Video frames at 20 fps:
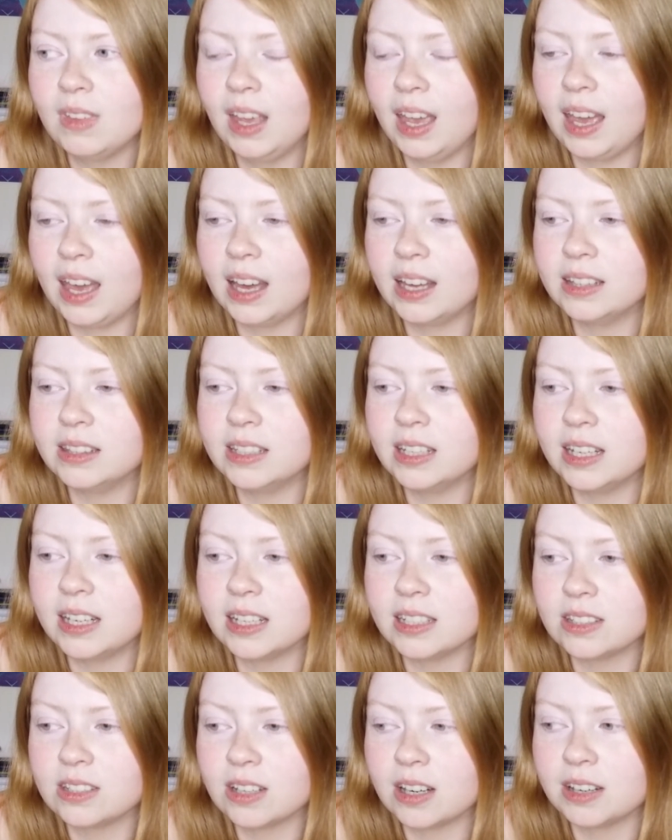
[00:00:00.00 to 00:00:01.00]
and then
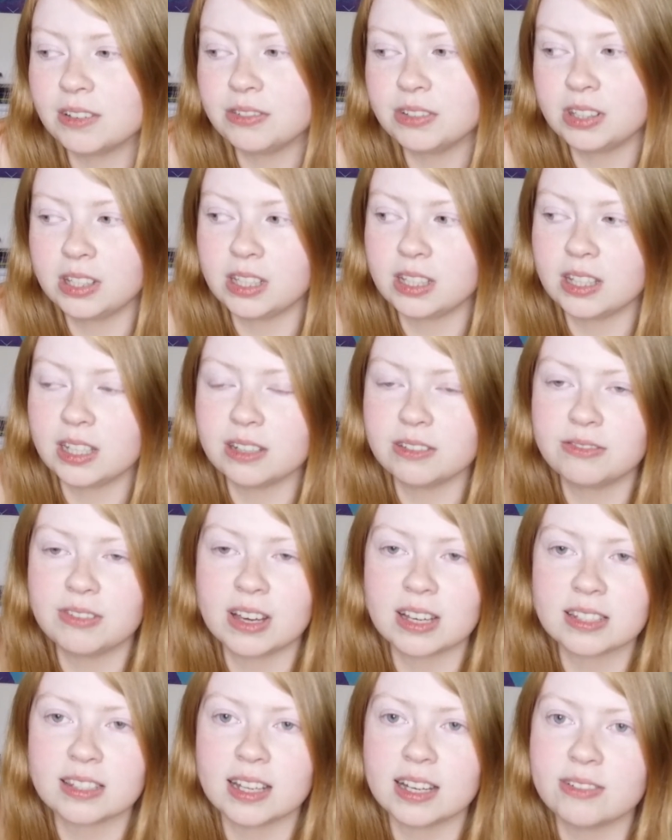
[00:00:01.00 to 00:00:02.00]
I started feeling the
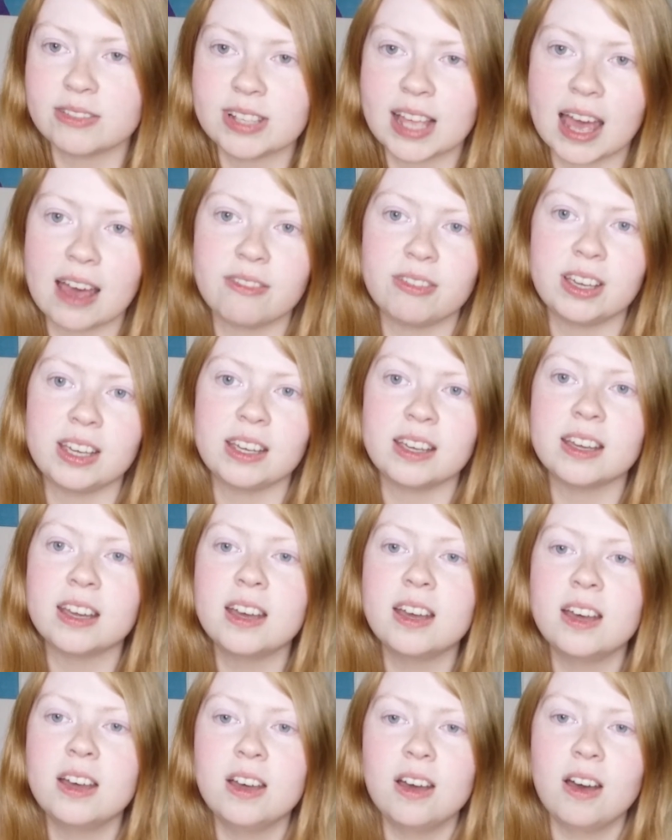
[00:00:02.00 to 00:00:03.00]
effects that it was having
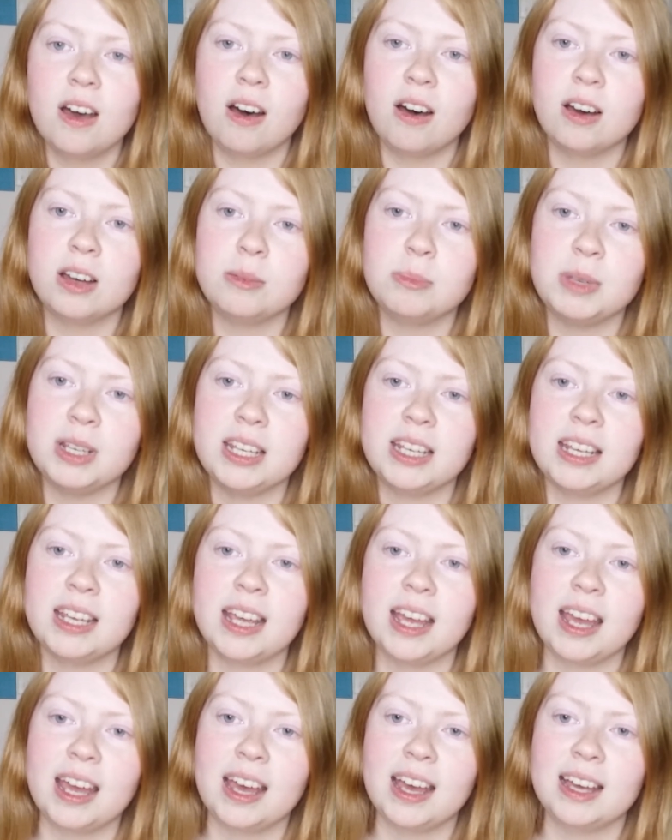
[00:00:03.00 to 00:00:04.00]
on
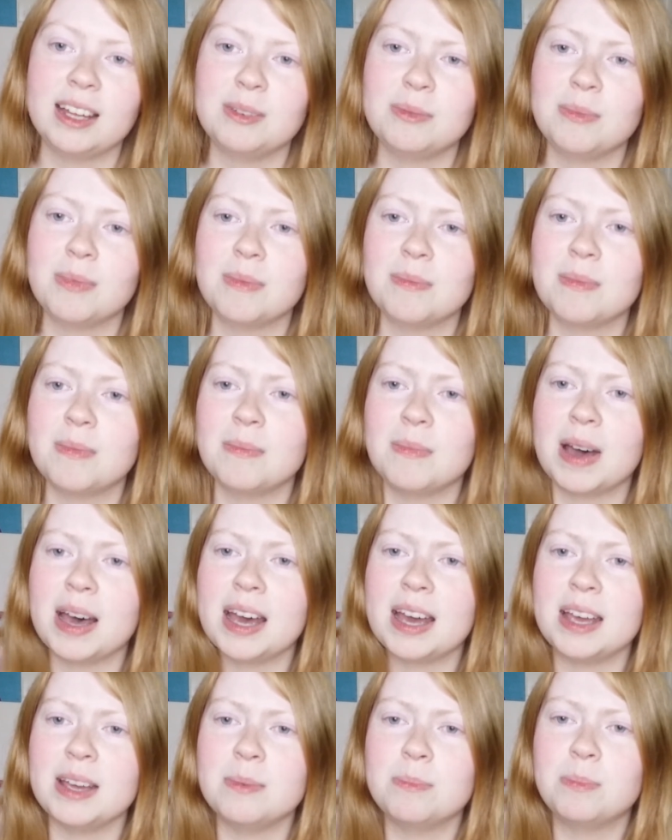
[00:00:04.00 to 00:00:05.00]
me, and
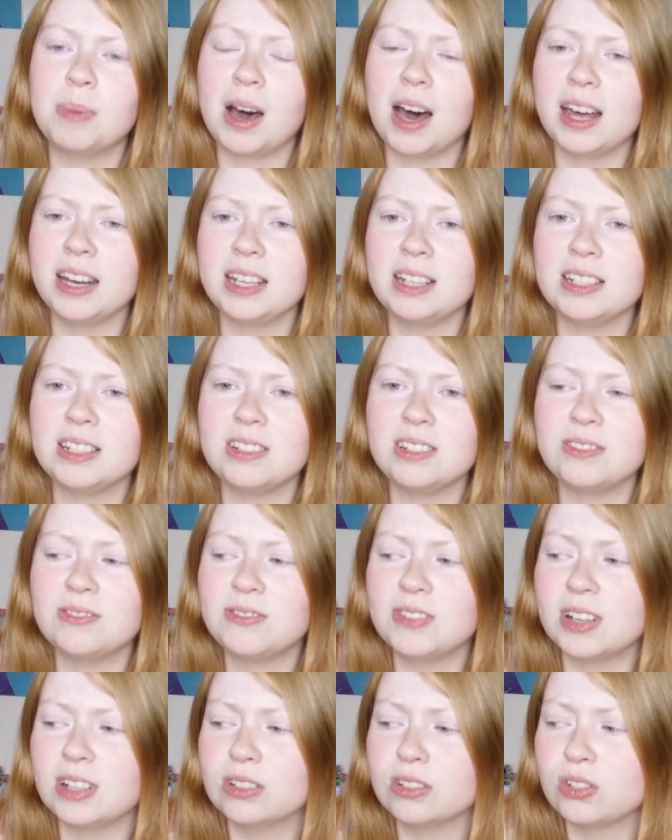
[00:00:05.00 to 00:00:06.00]
my body
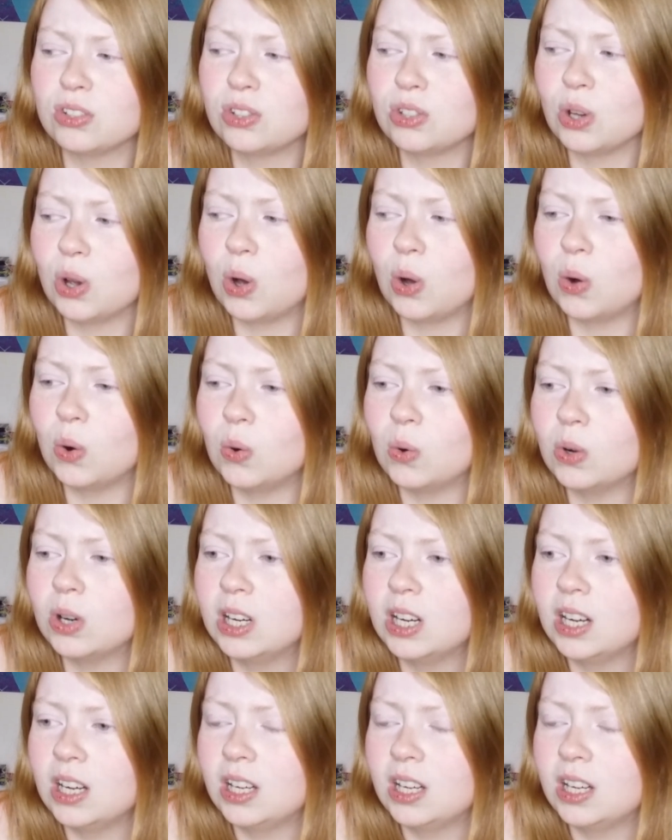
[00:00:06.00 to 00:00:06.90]
felt so